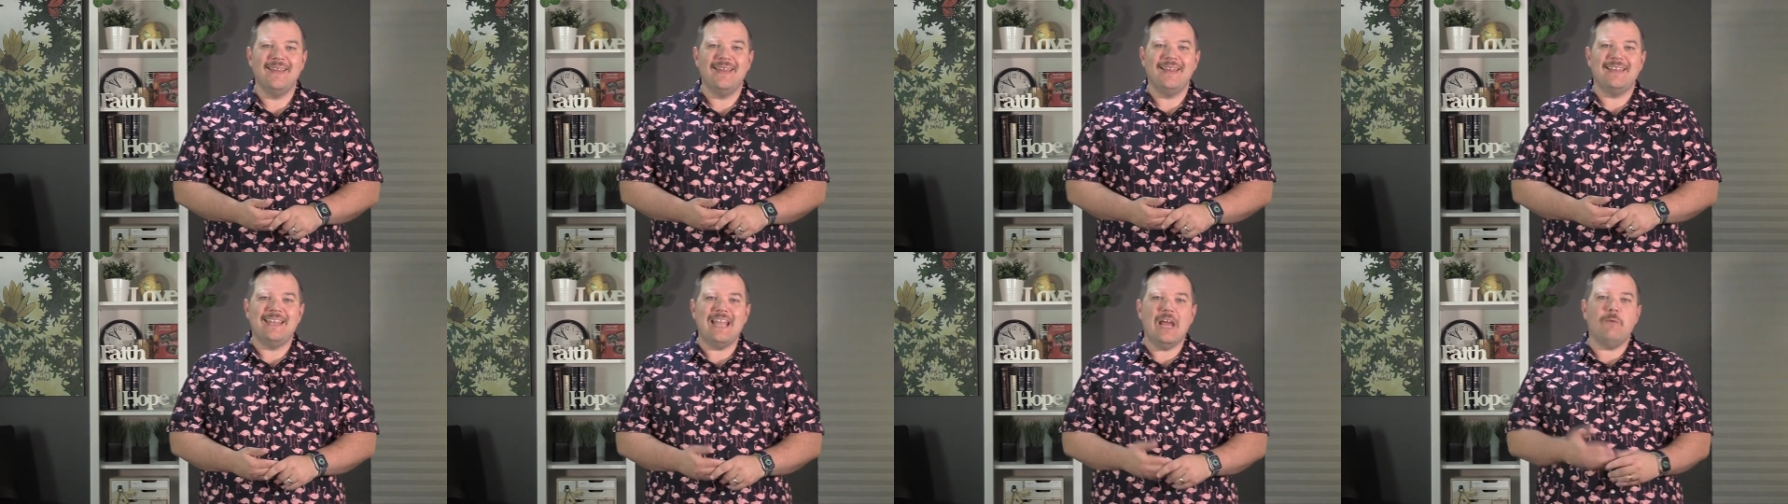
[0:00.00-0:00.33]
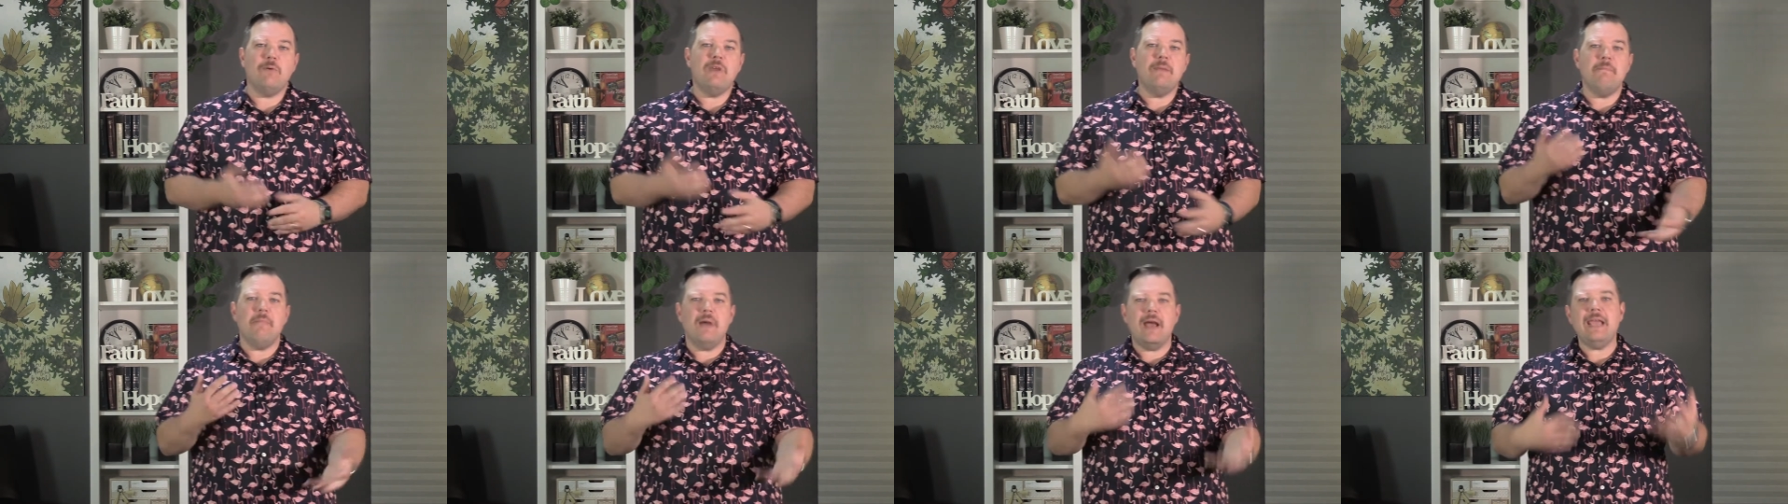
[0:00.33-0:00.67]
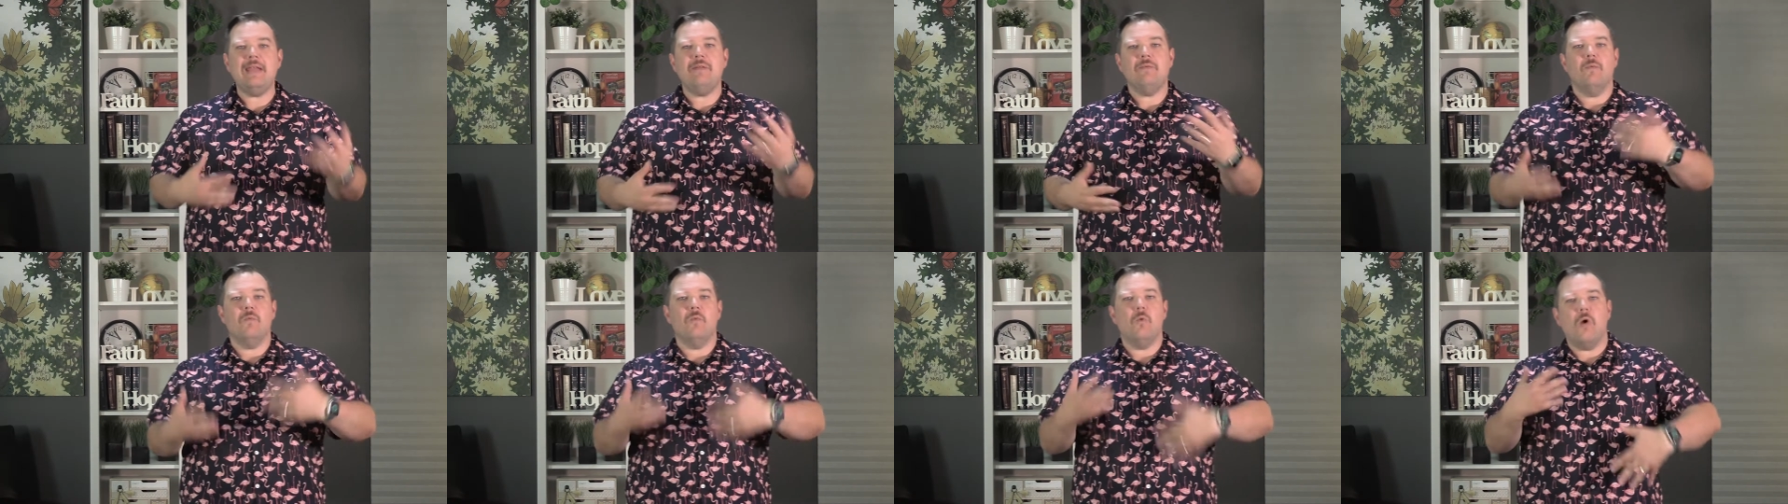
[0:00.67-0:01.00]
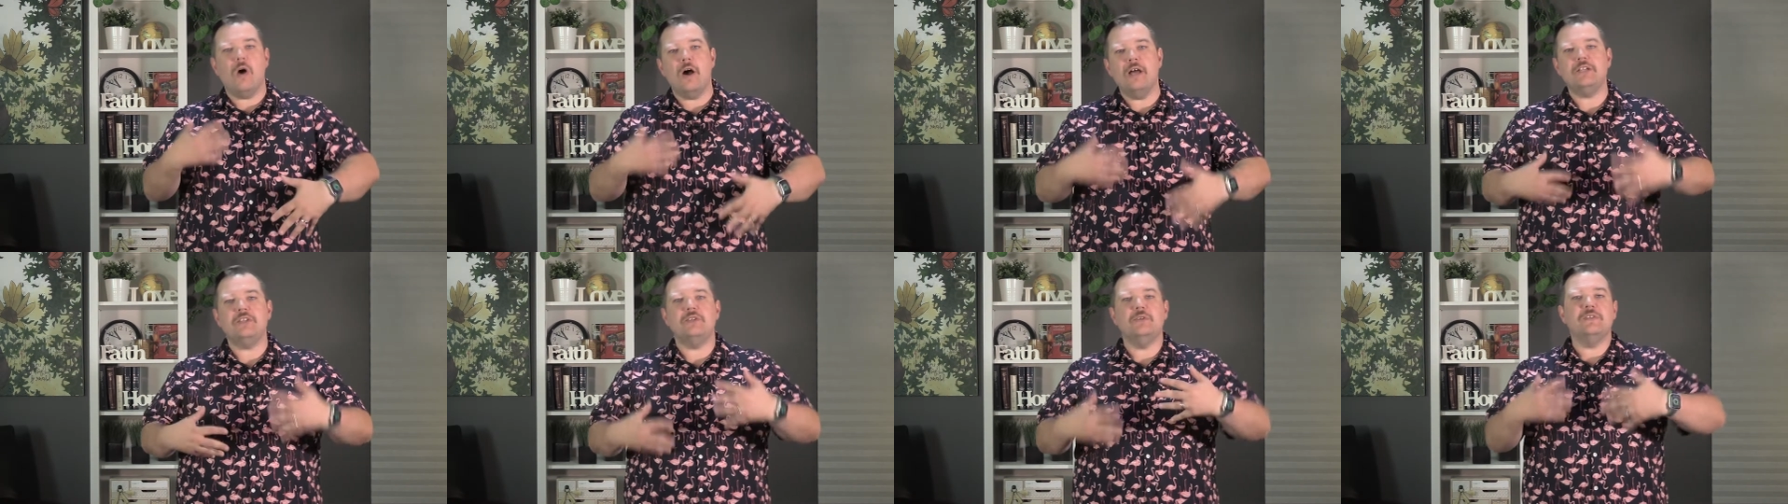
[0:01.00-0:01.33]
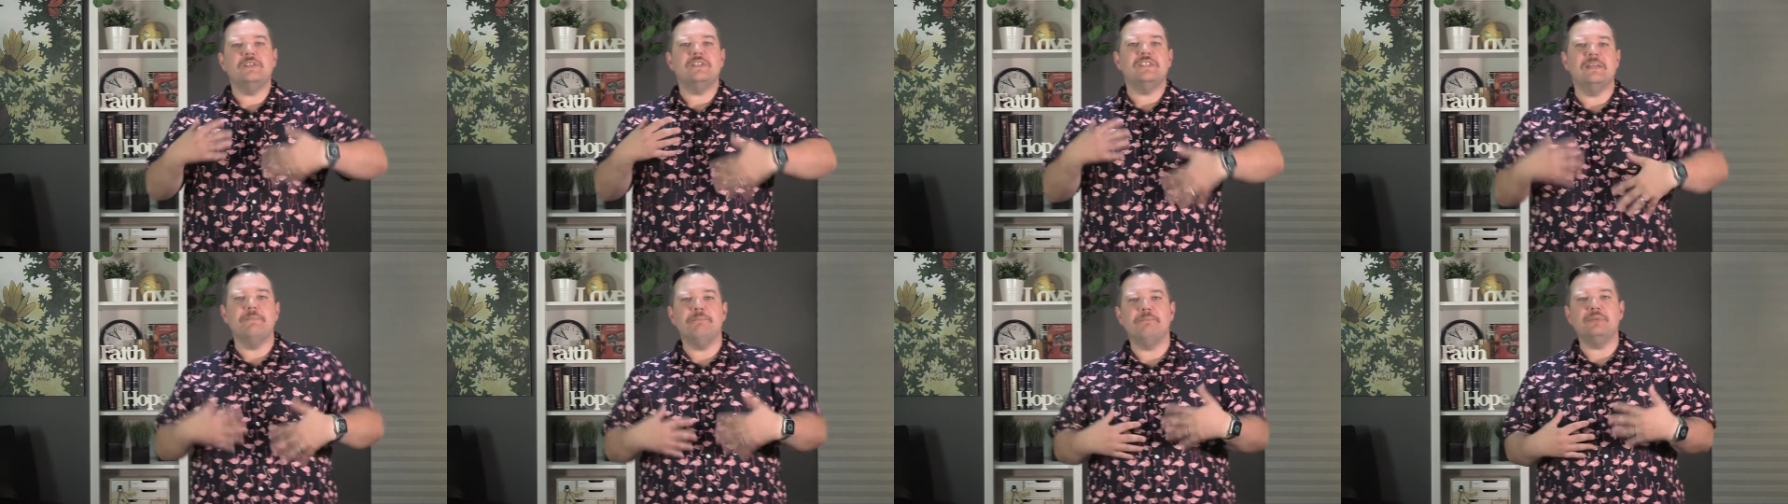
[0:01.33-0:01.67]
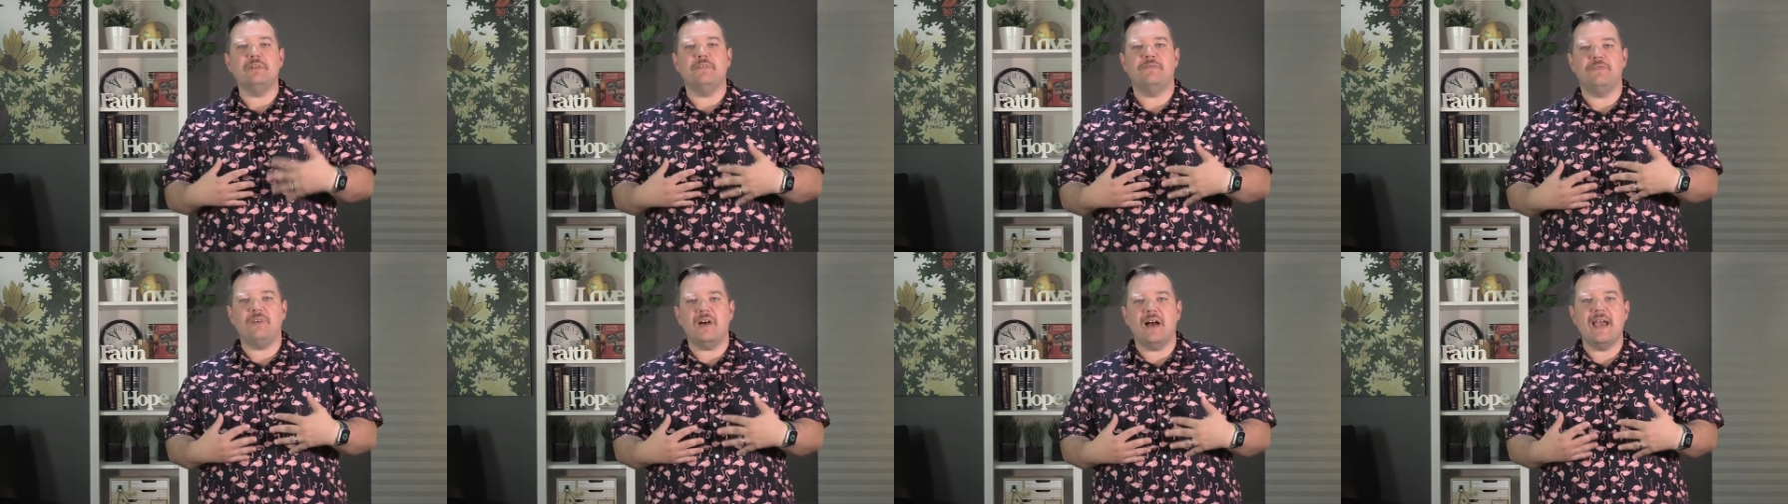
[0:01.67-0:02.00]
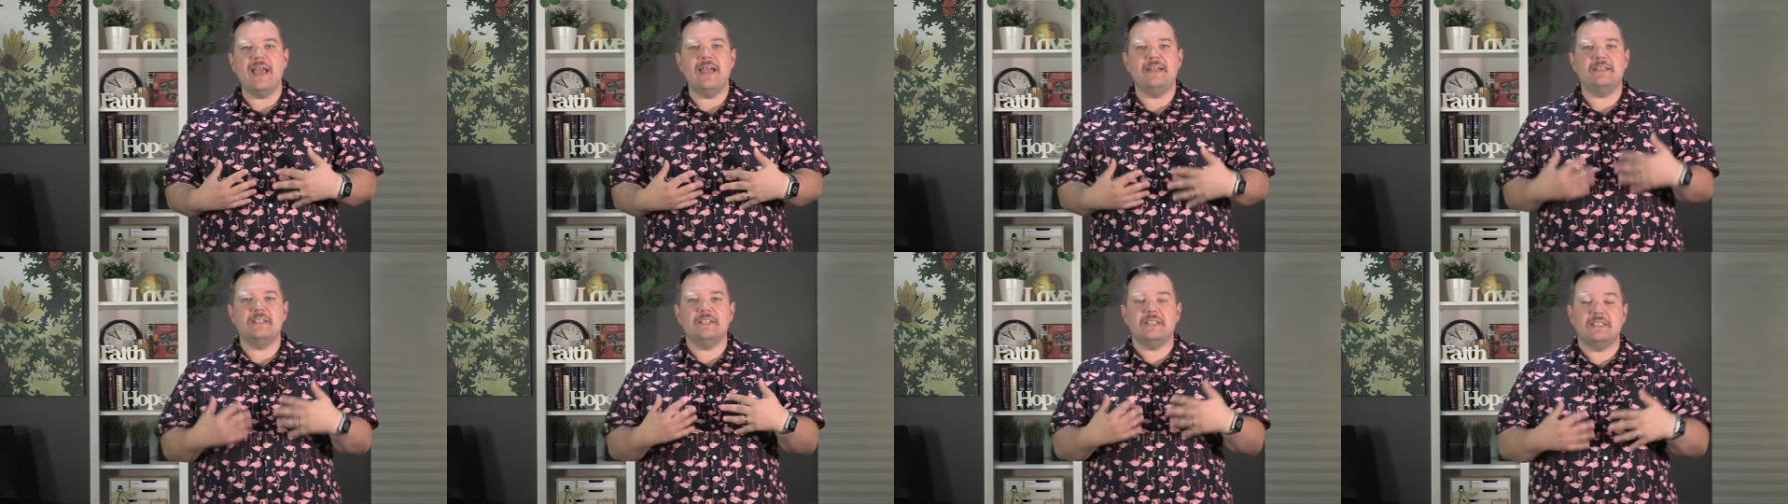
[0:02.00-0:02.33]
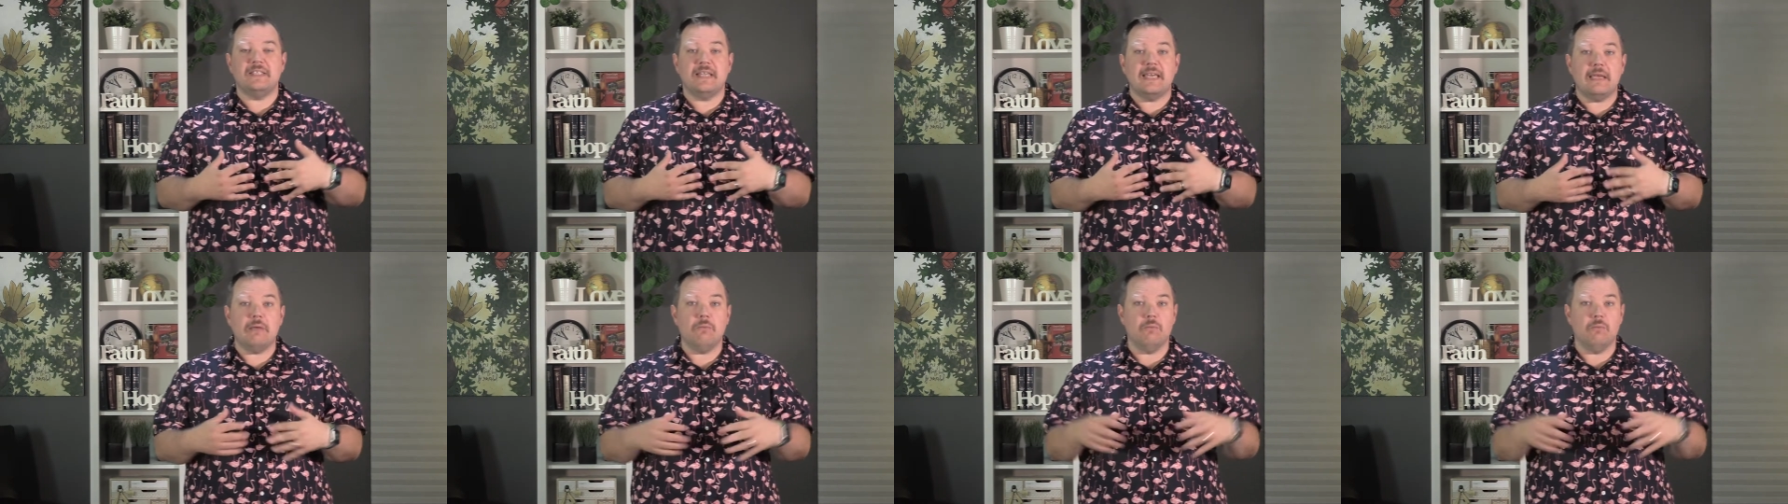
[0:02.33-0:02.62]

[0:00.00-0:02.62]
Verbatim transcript: Now, we might want to simplify it to say,